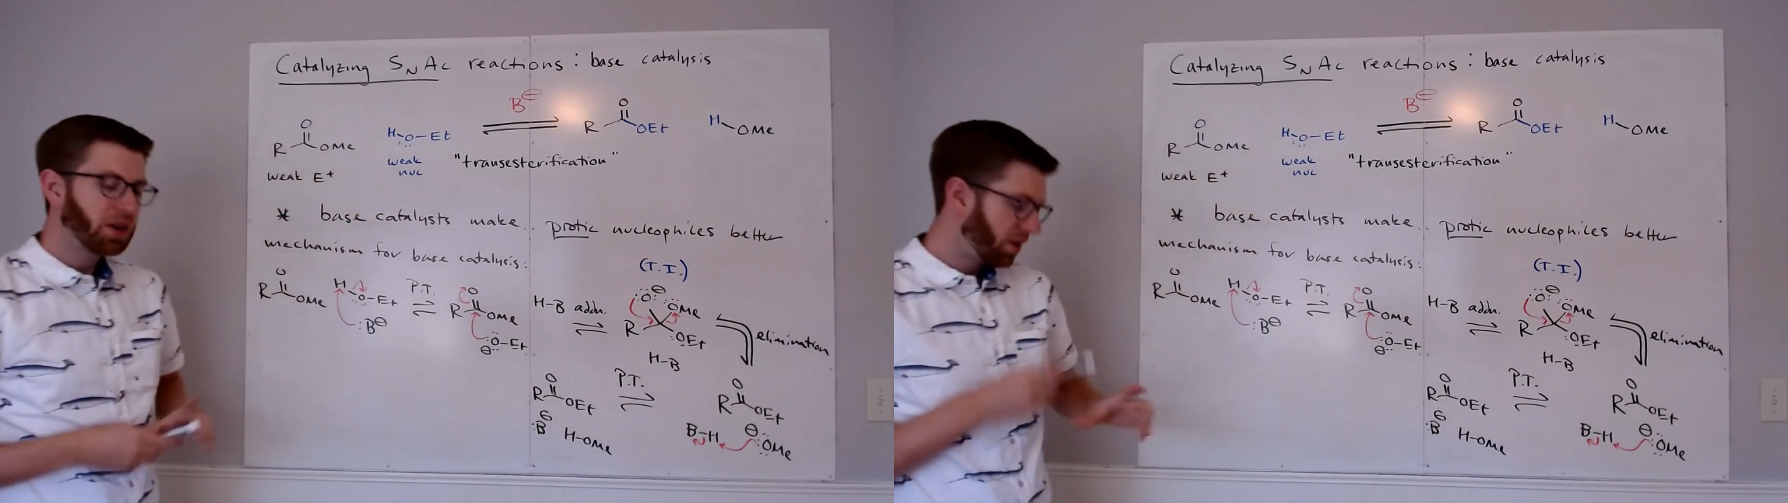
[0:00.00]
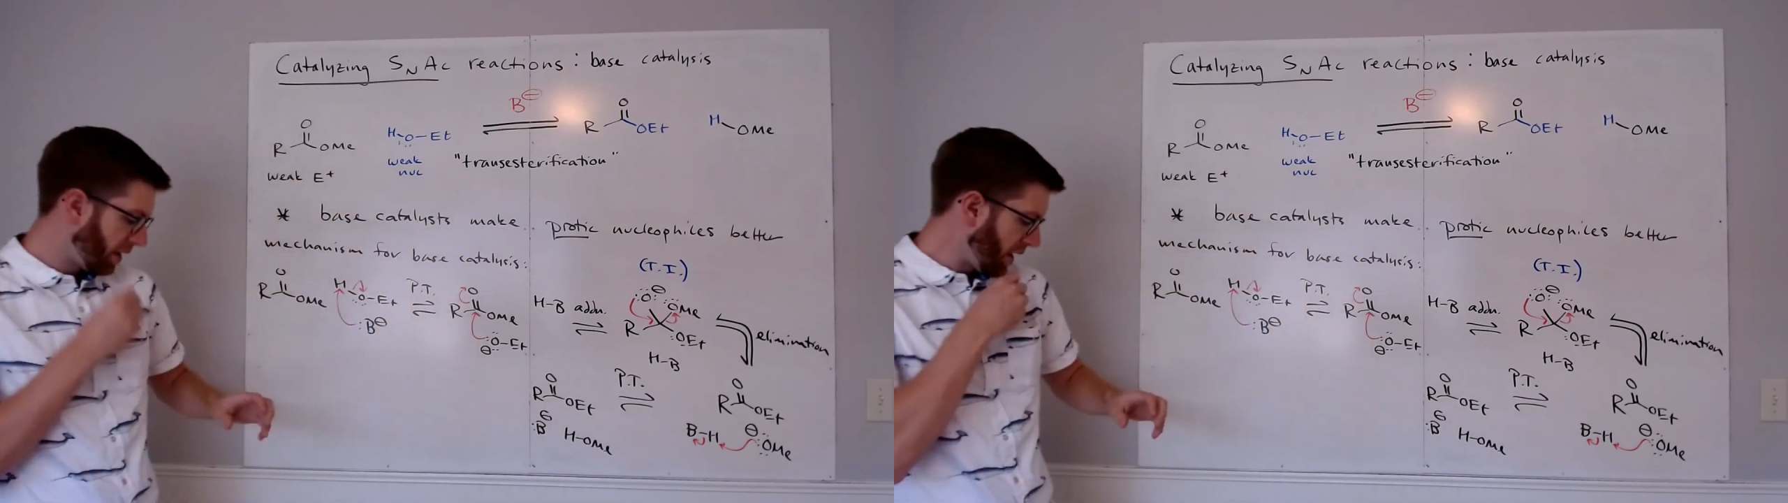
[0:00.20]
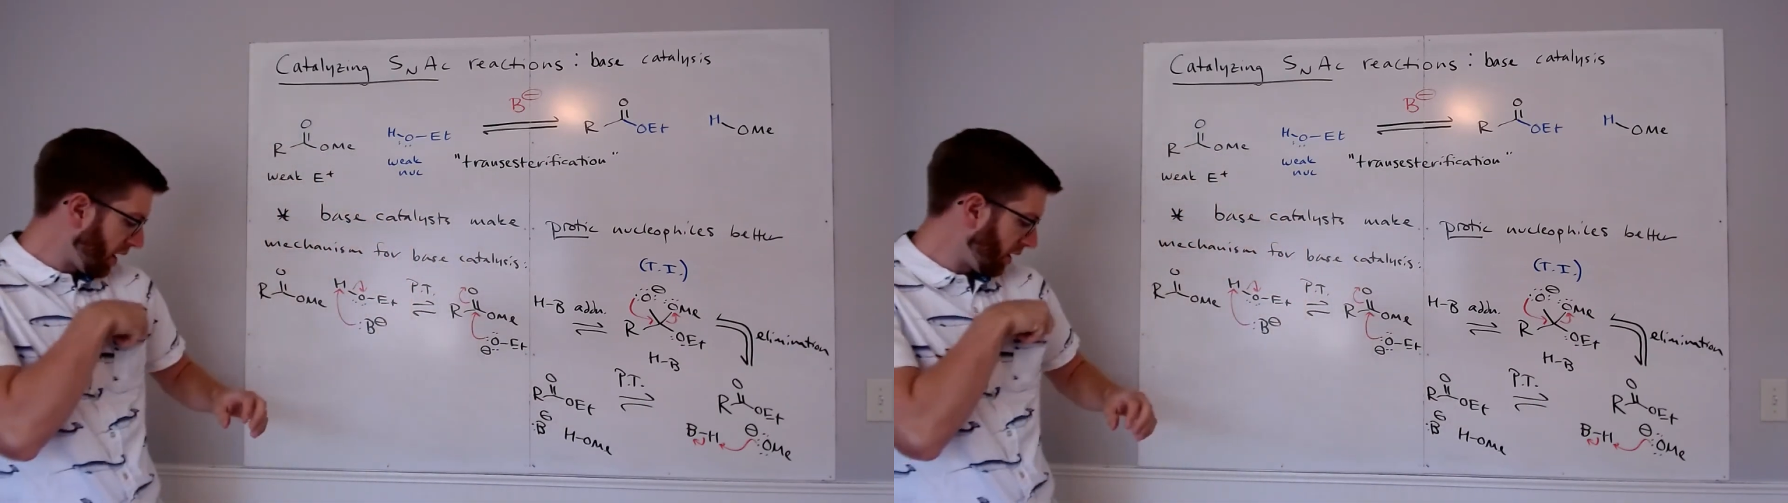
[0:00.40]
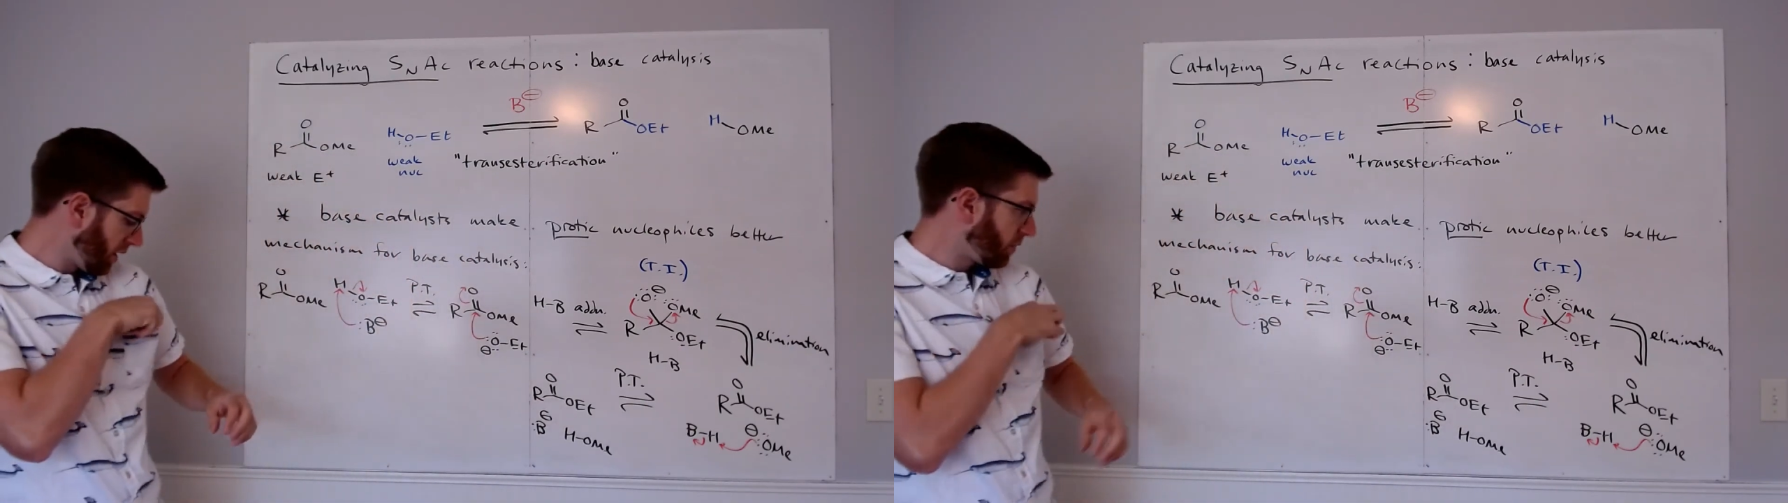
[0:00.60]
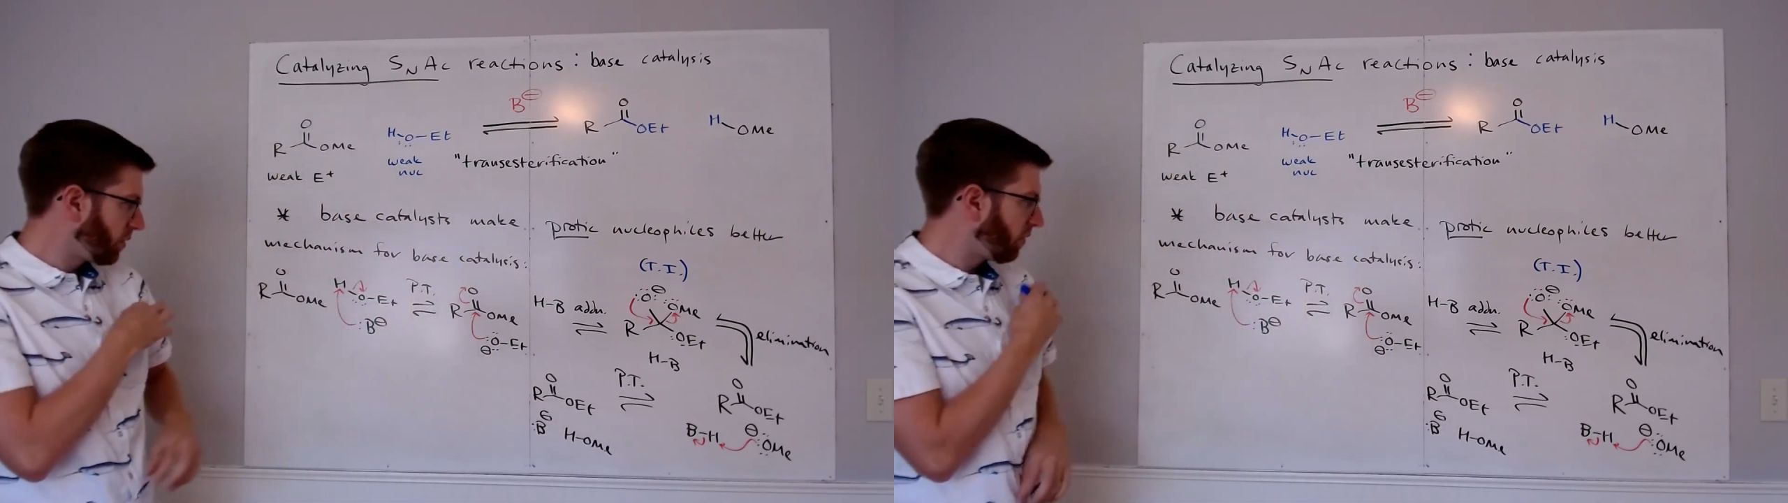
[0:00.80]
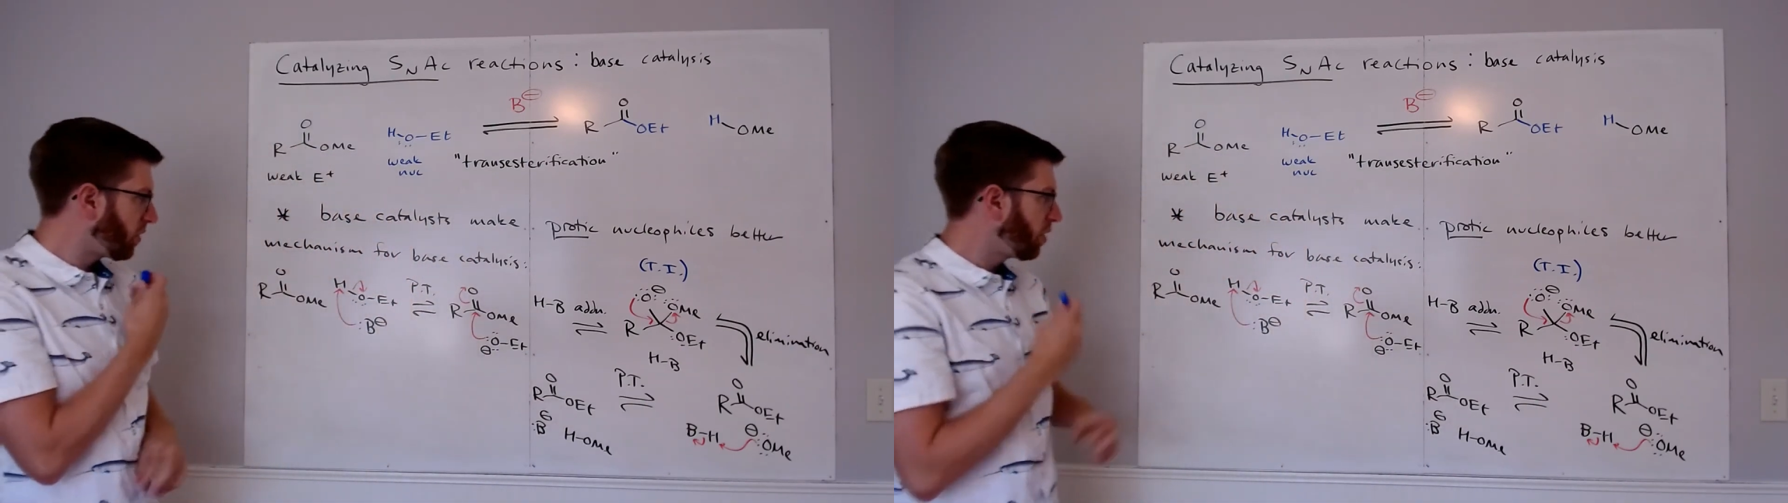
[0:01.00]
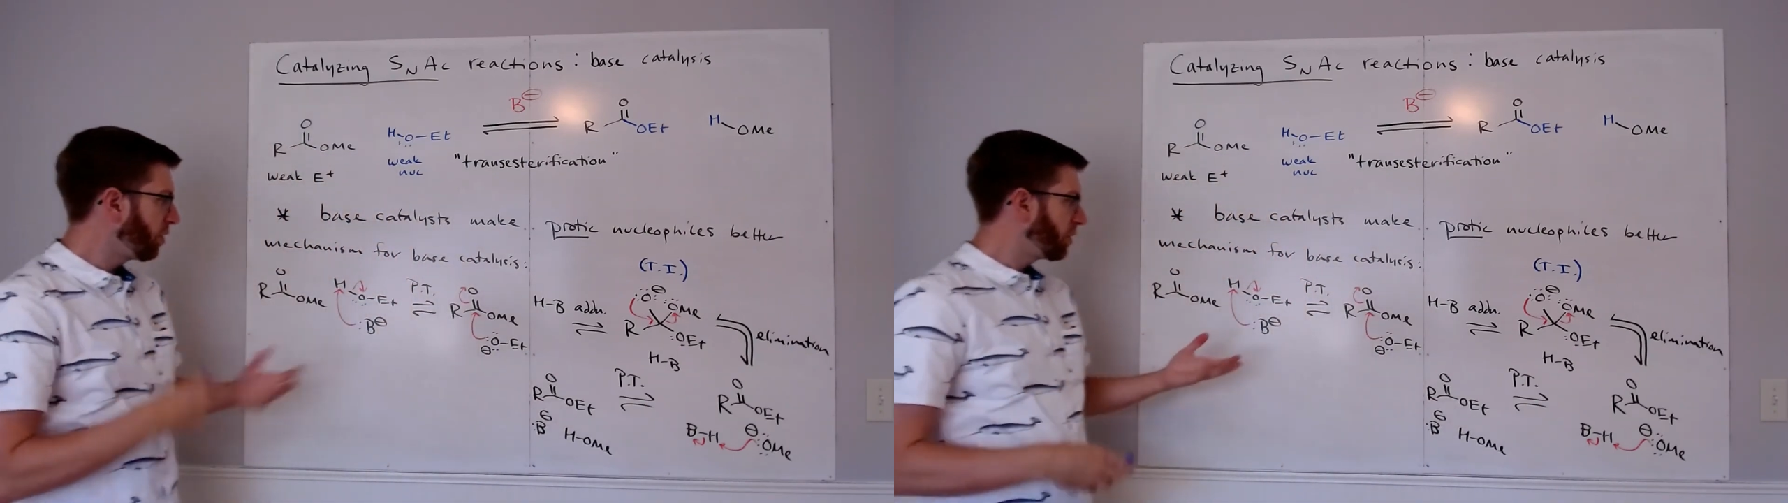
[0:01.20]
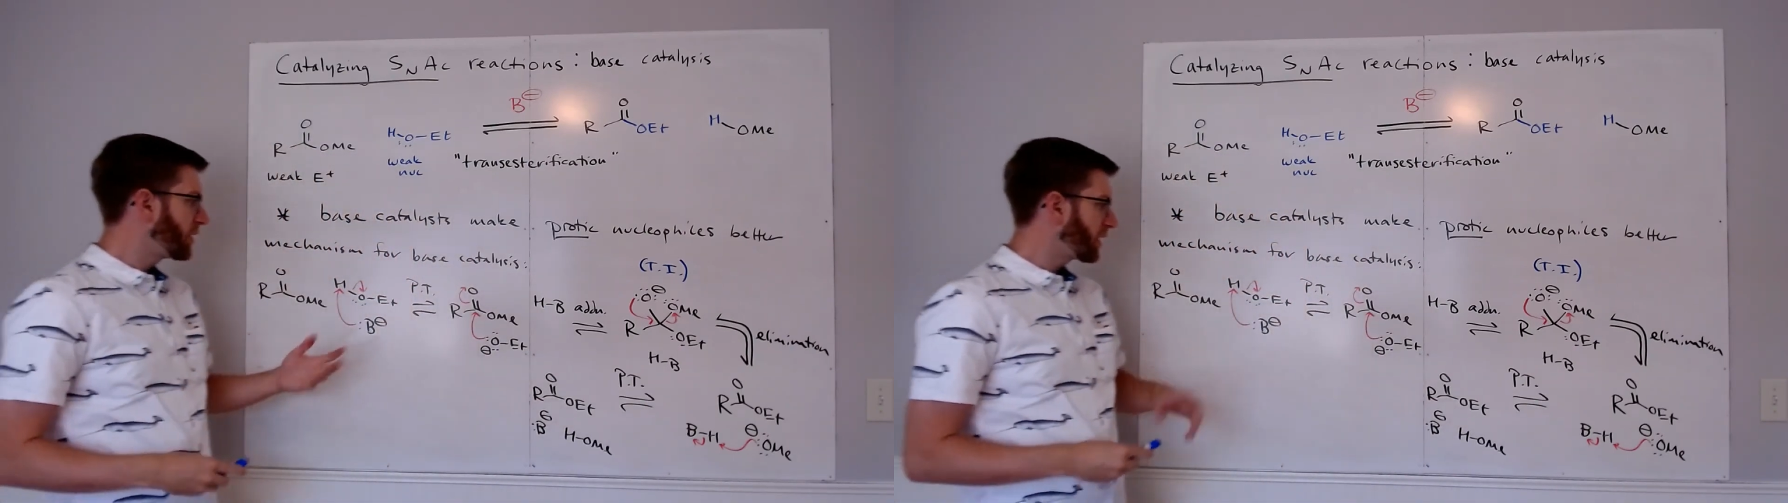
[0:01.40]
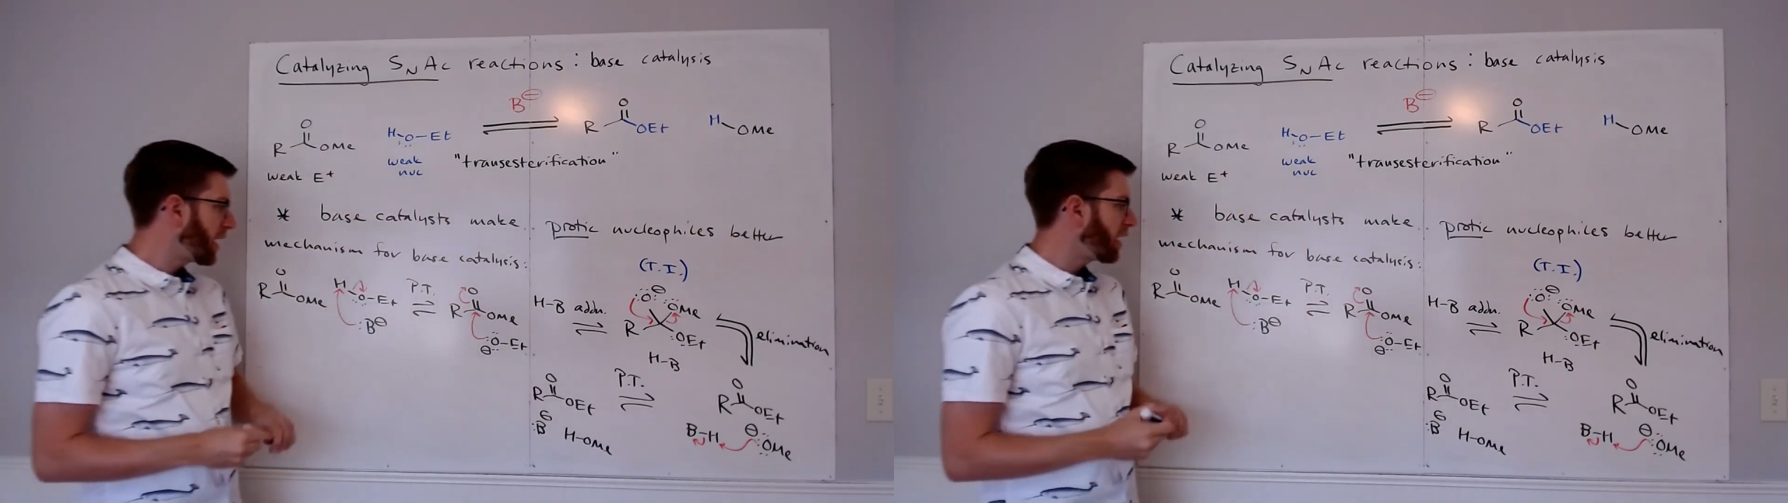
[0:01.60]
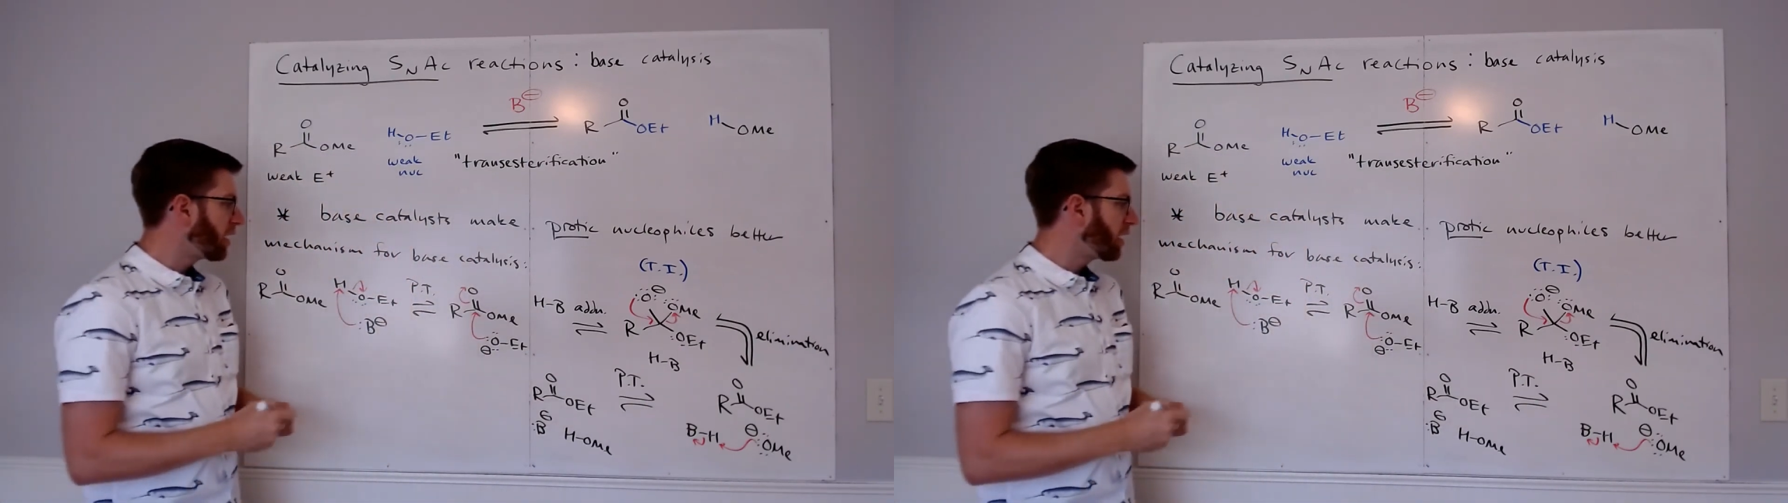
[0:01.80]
the catalyst. Well, if we go through this again,